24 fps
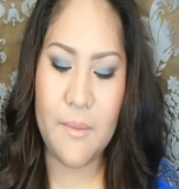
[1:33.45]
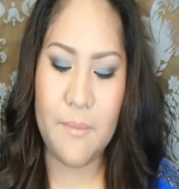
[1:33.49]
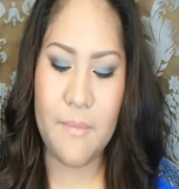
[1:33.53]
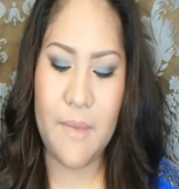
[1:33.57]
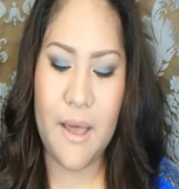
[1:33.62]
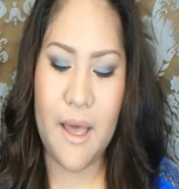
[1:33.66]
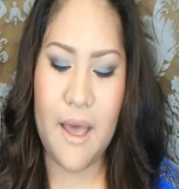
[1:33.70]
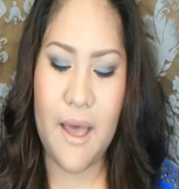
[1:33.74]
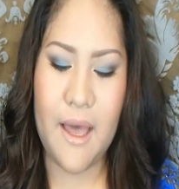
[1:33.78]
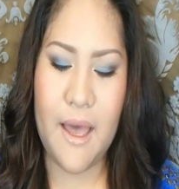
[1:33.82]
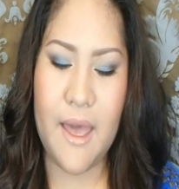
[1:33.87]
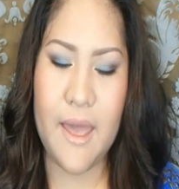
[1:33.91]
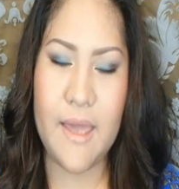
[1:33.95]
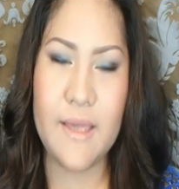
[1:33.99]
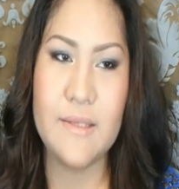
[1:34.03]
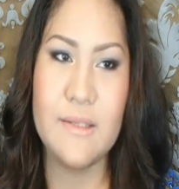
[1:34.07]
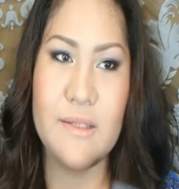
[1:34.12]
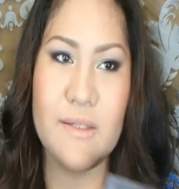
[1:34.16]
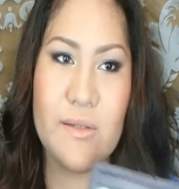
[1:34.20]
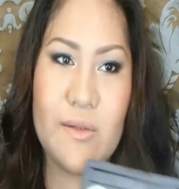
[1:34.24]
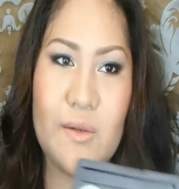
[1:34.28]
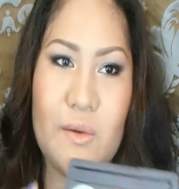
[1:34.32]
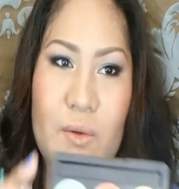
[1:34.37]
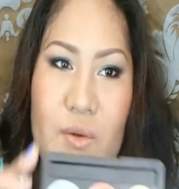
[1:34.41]
my
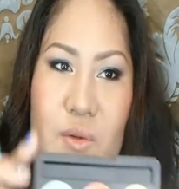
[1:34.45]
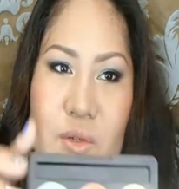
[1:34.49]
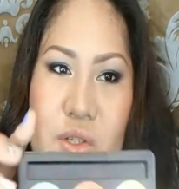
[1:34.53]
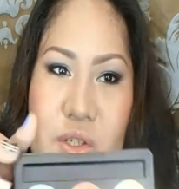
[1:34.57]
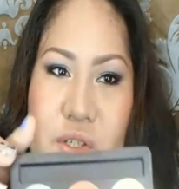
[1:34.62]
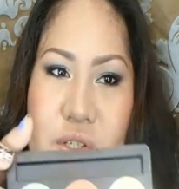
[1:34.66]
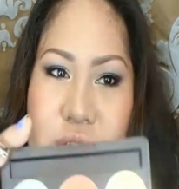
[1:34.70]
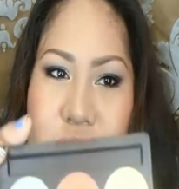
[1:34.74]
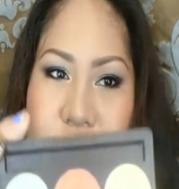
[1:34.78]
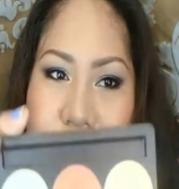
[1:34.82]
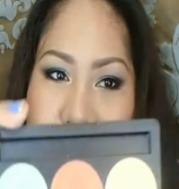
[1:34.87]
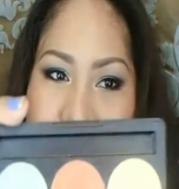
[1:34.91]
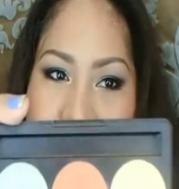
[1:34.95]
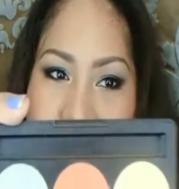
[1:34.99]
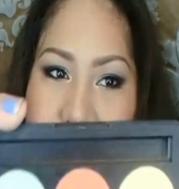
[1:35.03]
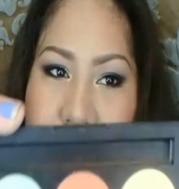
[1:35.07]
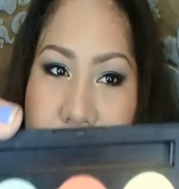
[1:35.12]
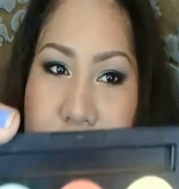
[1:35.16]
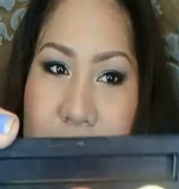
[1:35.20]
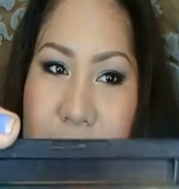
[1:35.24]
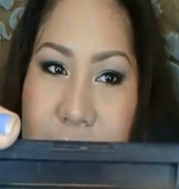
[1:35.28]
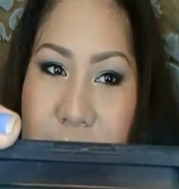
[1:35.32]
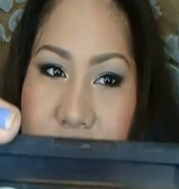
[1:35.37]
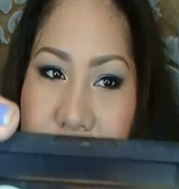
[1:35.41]
Sush
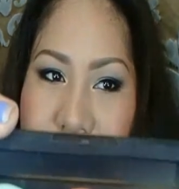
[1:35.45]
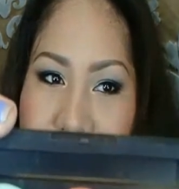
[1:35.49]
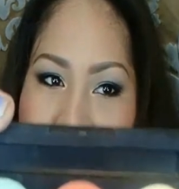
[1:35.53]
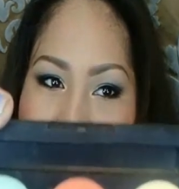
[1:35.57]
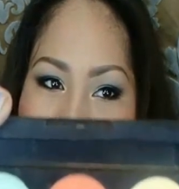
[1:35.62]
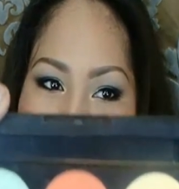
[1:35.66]
corrector